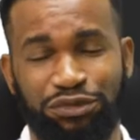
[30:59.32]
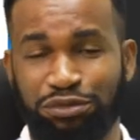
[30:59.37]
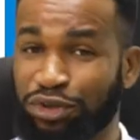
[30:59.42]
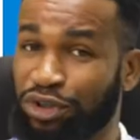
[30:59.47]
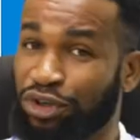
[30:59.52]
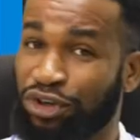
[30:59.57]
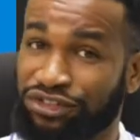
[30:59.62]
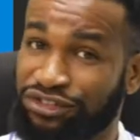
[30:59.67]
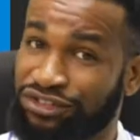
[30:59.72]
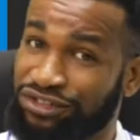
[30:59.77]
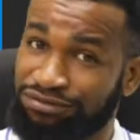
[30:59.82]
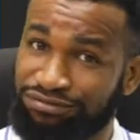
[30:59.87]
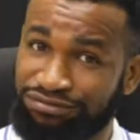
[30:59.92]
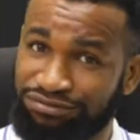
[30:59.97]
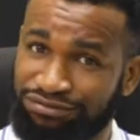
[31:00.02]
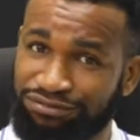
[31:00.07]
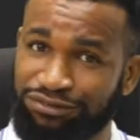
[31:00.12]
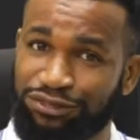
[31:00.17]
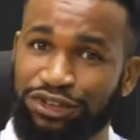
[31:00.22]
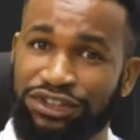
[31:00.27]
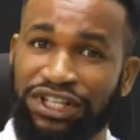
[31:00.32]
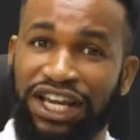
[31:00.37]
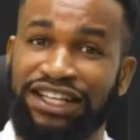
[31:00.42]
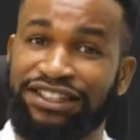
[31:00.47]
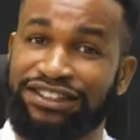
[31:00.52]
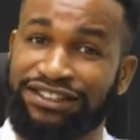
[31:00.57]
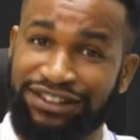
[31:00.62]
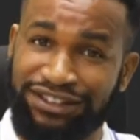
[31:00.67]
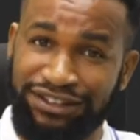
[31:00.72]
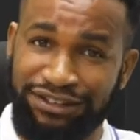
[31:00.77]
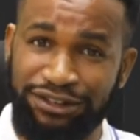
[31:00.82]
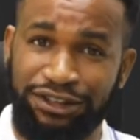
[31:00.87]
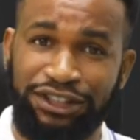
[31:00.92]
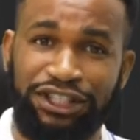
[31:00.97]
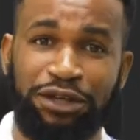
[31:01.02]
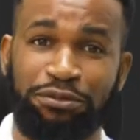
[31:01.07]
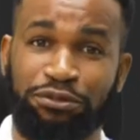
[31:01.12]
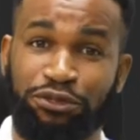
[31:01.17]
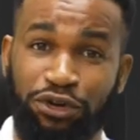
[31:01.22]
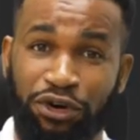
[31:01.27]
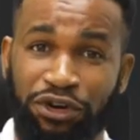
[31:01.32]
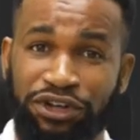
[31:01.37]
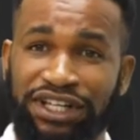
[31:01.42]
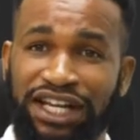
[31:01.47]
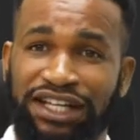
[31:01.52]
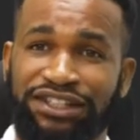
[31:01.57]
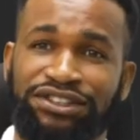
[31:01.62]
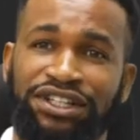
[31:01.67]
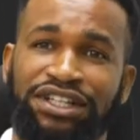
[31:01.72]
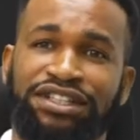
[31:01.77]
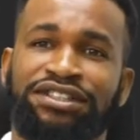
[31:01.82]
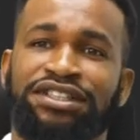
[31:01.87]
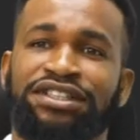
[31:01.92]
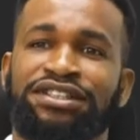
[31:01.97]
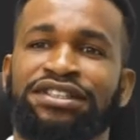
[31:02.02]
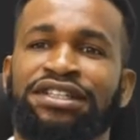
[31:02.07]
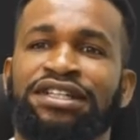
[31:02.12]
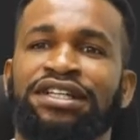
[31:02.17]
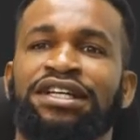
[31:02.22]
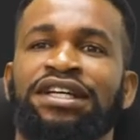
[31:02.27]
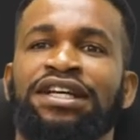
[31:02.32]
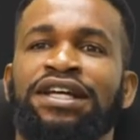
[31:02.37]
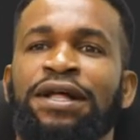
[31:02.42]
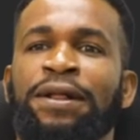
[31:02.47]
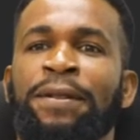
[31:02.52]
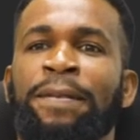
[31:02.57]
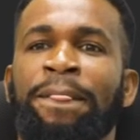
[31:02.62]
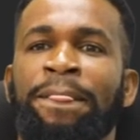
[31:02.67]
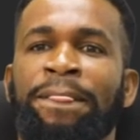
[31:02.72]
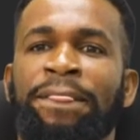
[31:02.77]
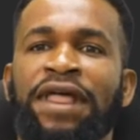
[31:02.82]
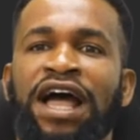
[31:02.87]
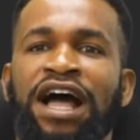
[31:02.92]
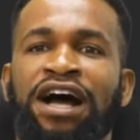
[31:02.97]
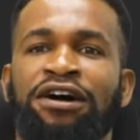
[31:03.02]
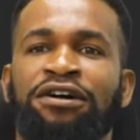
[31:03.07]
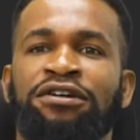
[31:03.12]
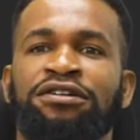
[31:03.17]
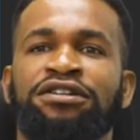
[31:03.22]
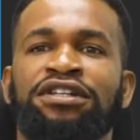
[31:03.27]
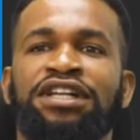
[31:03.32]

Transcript: because science keeps growing and changing. Now,